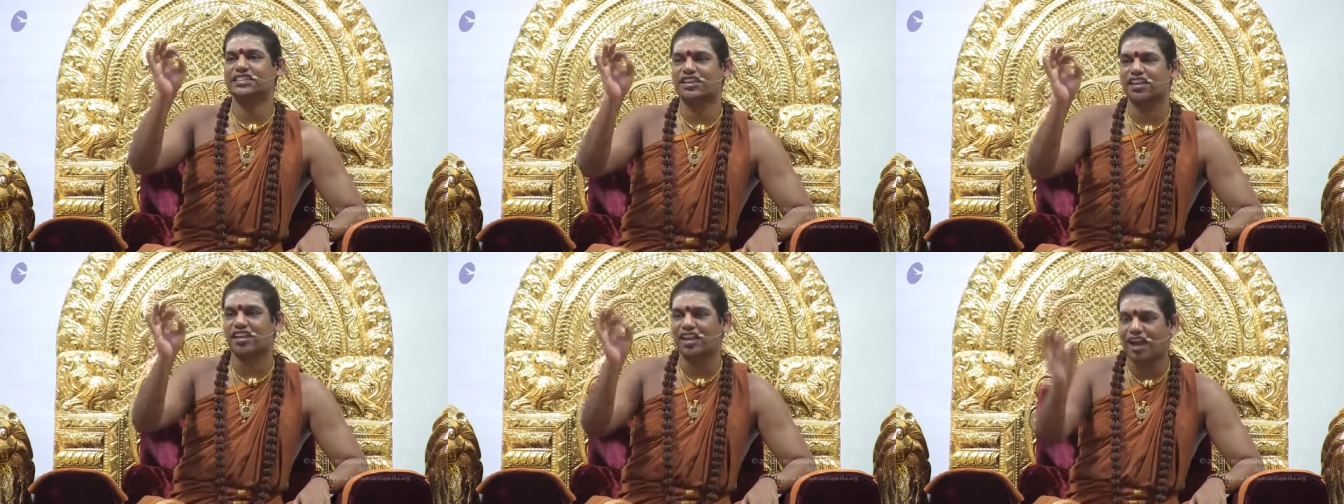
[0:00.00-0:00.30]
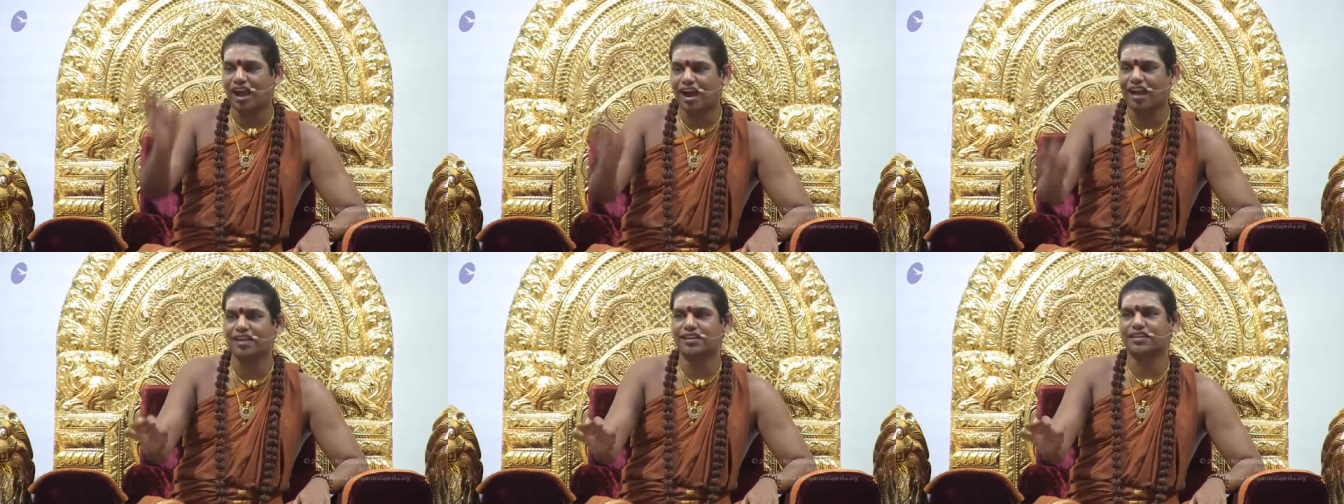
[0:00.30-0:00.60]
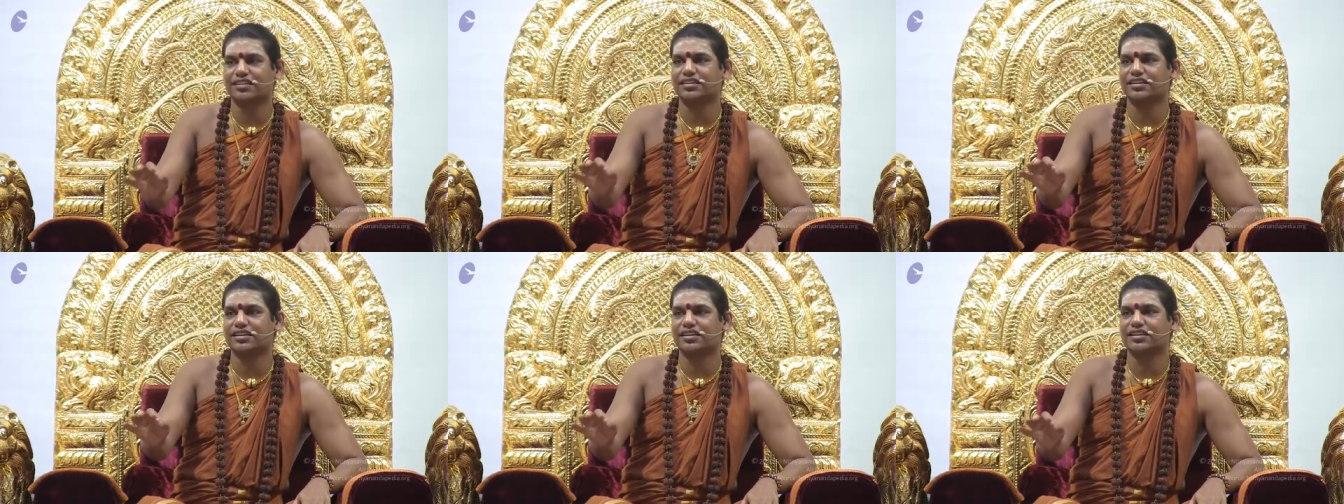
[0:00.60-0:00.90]
not
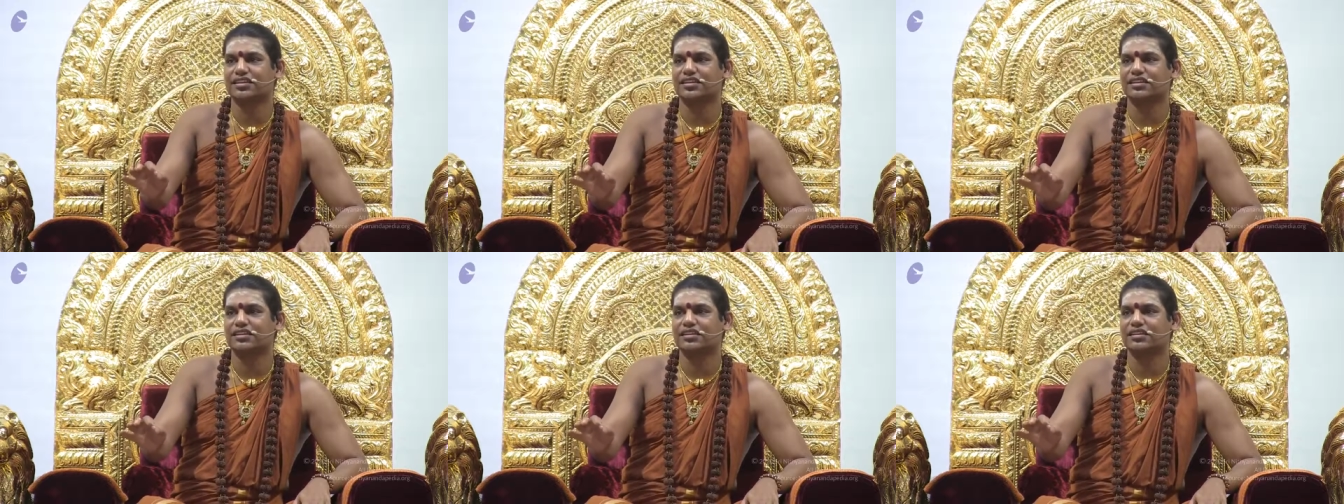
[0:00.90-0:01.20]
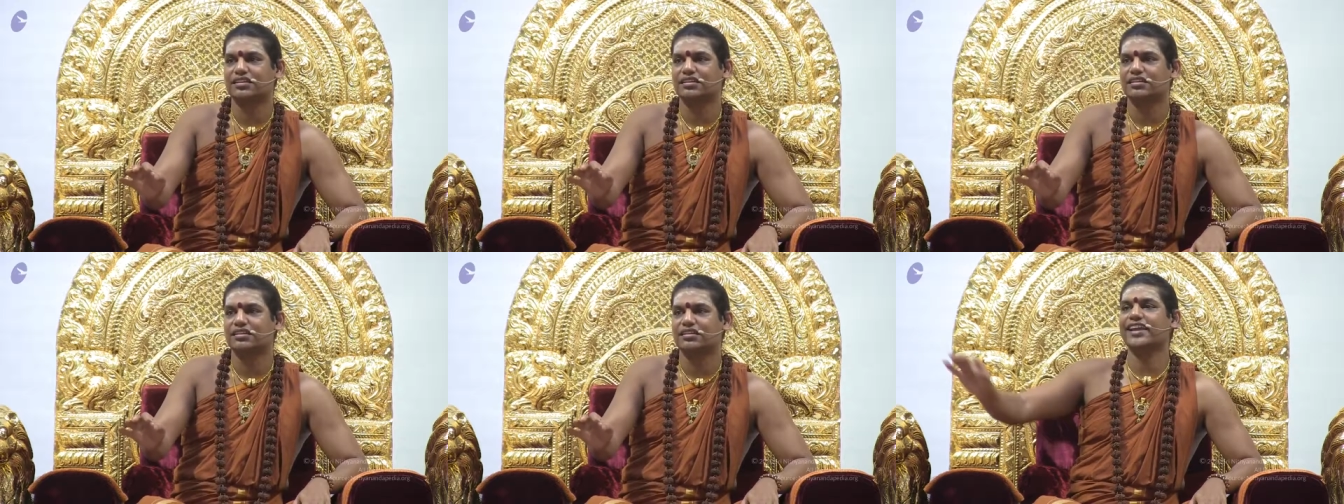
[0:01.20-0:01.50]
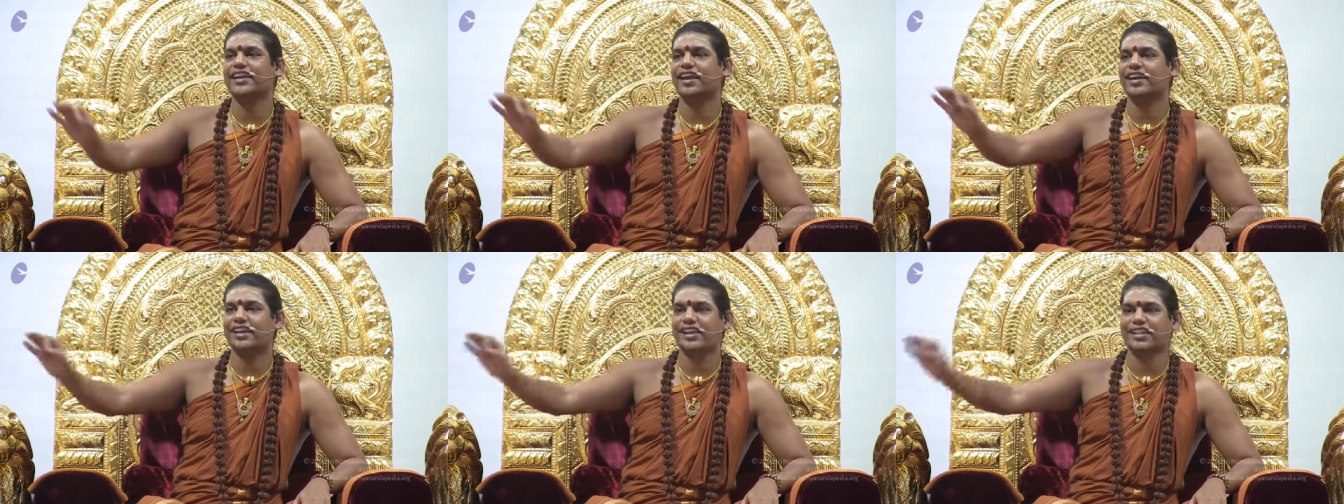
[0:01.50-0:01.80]

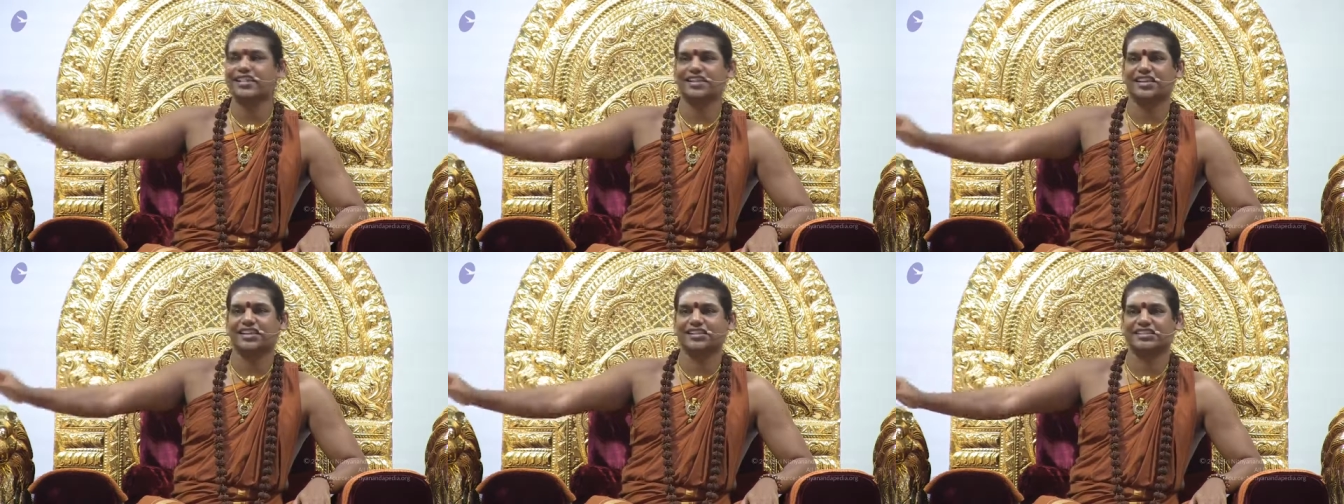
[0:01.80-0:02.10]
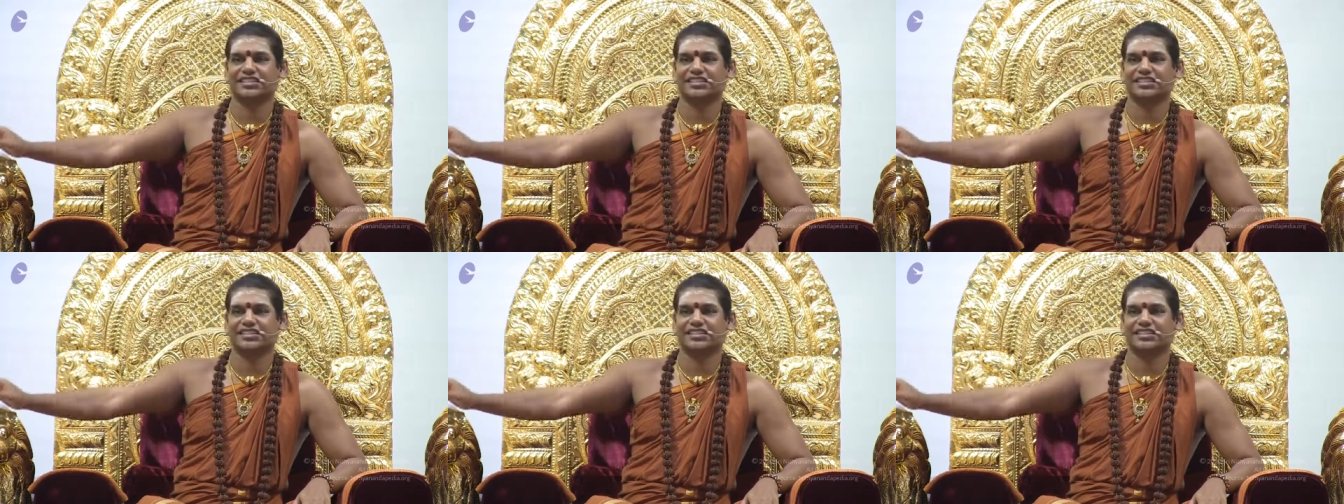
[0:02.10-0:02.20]
your ethics.